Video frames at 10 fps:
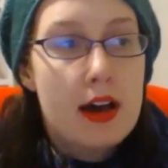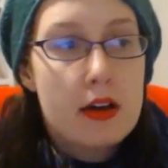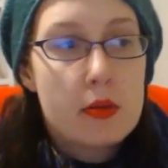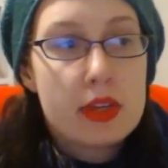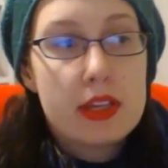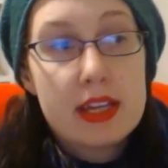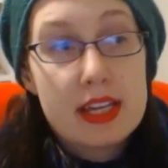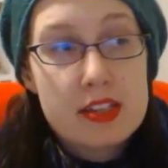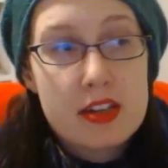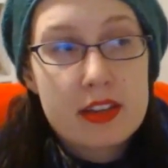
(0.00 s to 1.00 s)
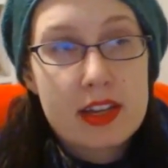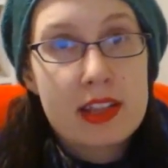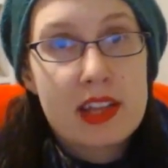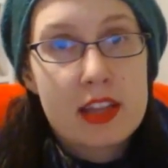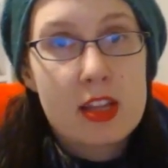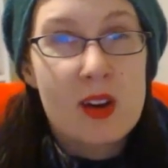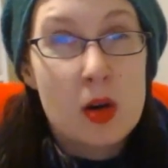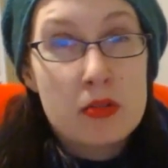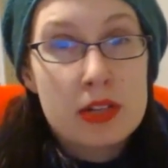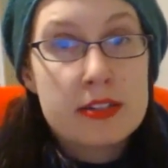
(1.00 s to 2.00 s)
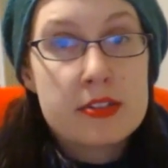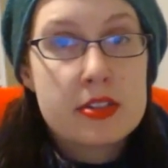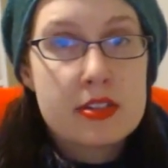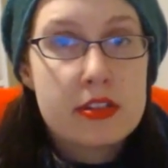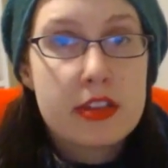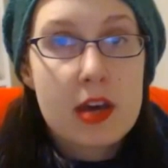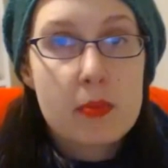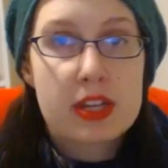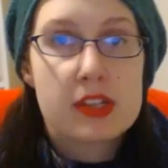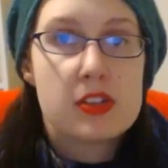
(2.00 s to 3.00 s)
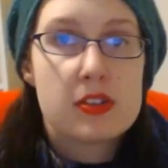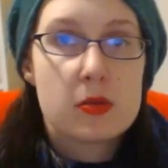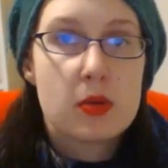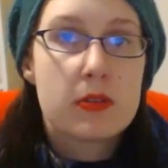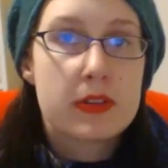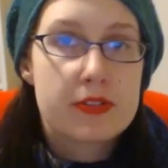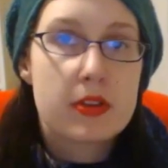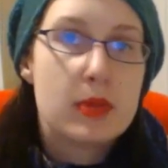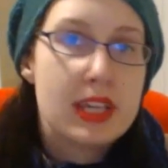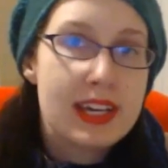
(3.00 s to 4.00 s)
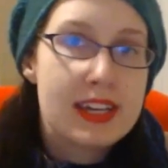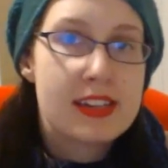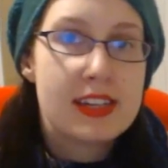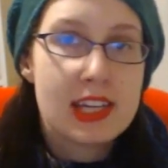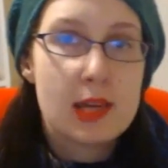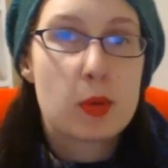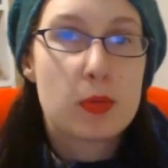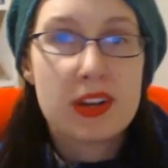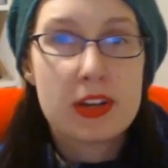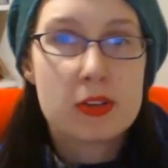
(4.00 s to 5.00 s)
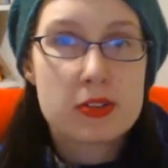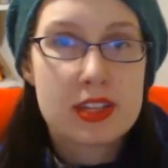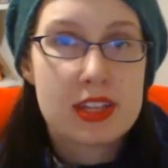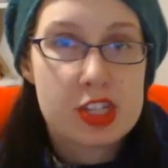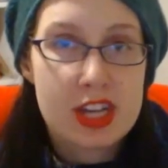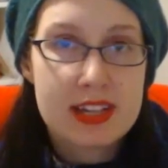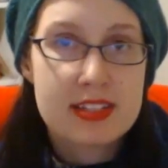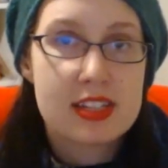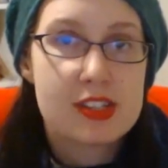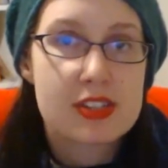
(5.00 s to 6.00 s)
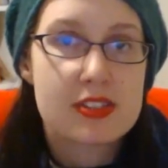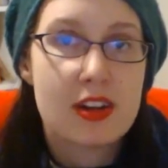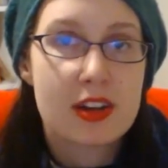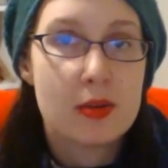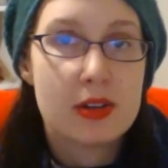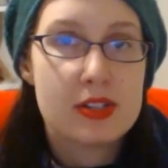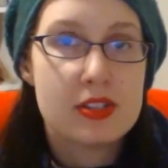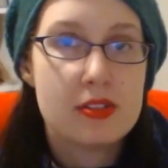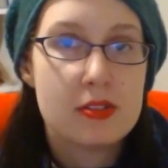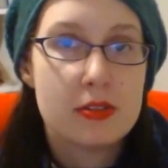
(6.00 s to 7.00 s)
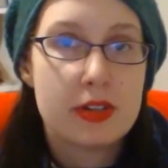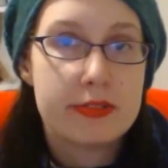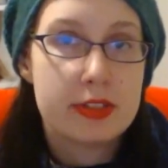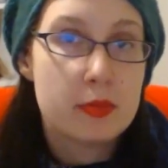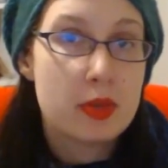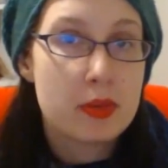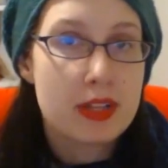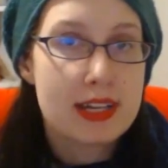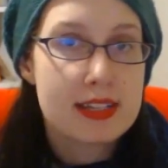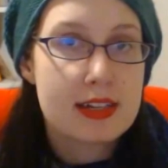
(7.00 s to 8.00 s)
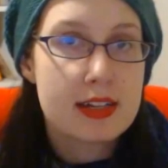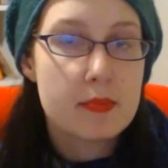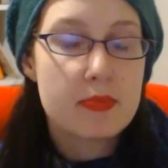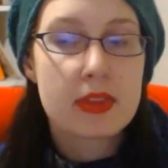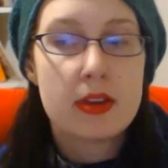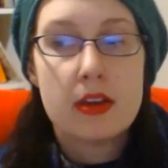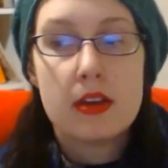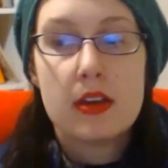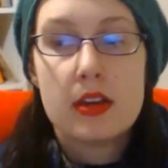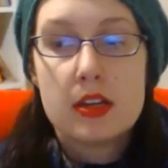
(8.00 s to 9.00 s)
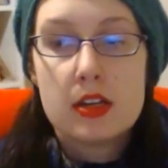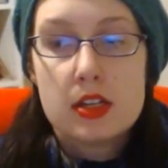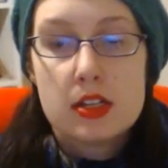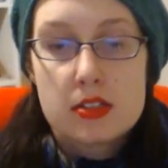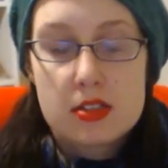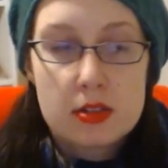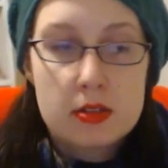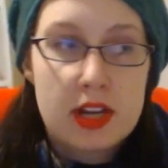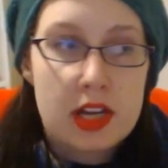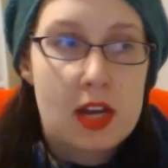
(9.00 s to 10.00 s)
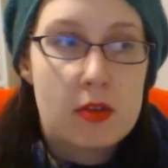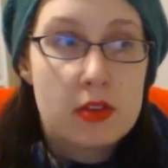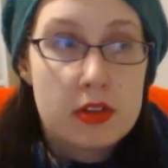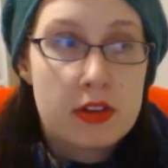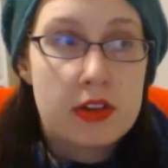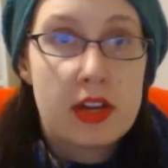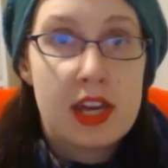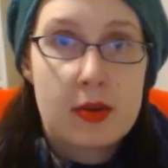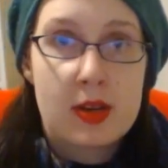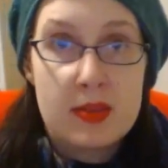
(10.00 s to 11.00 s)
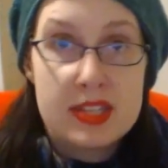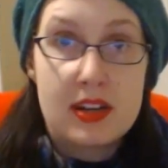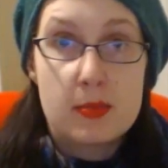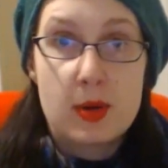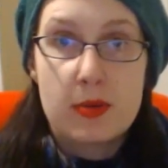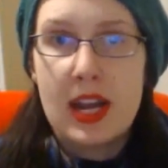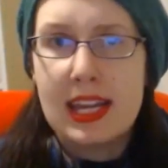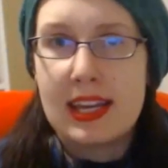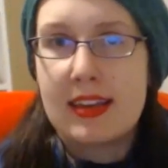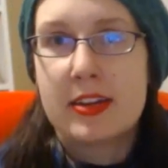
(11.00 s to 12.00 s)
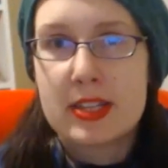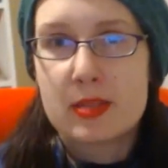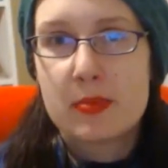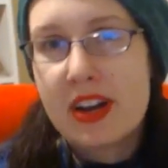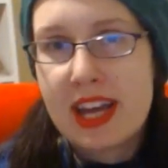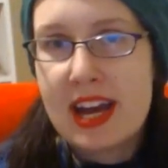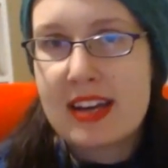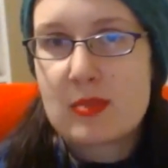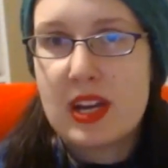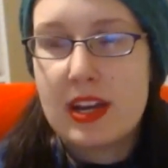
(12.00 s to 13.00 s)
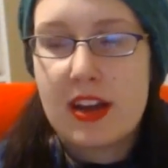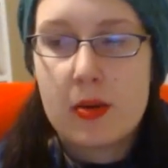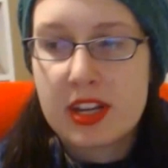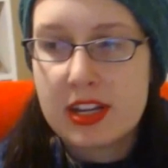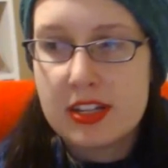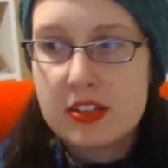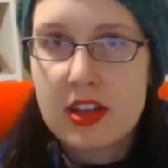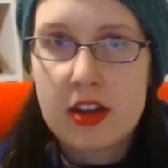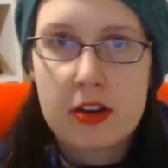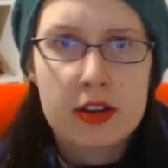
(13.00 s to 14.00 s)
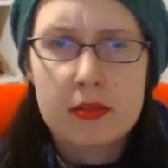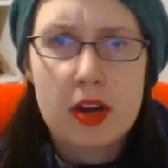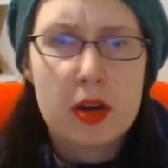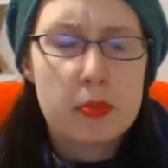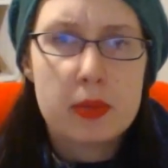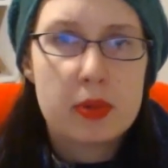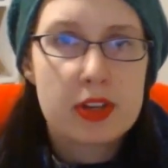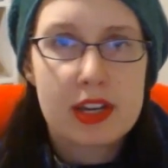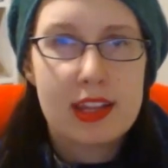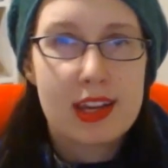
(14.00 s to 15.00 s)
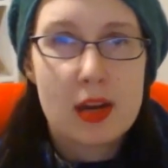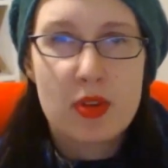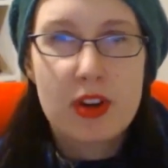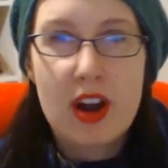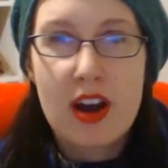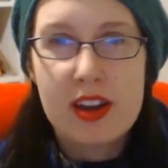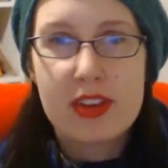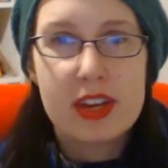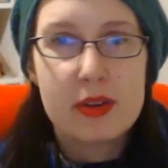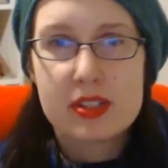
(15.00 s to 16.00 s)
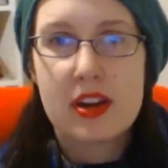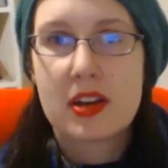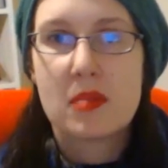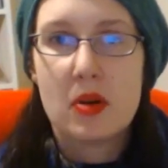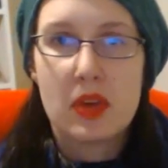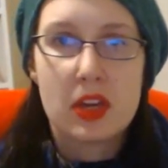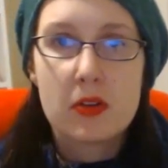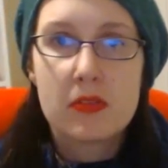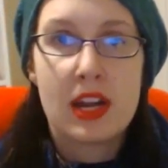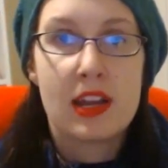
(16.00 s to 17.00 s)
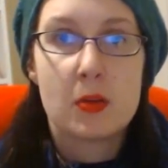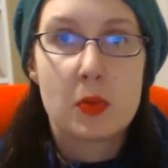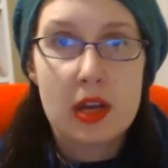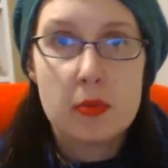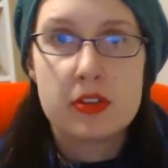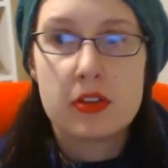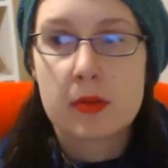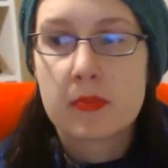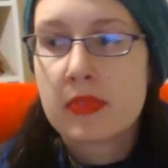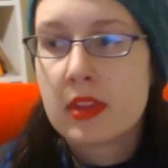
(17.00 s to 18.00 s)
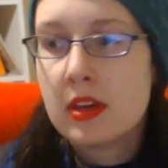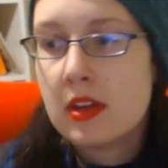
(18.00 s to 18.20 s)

It's not that I think that all writers should that, but it's just what works for me. I tend to keep it pretty close to the chest and just talk about it to a few people at a time. So I kind of wondered, okay, I'm going to be talking about writing on this podcast, but how am I going to do that? Aren't people going to think I'm a fraud if I don't talk about my own writing and what I'm doing?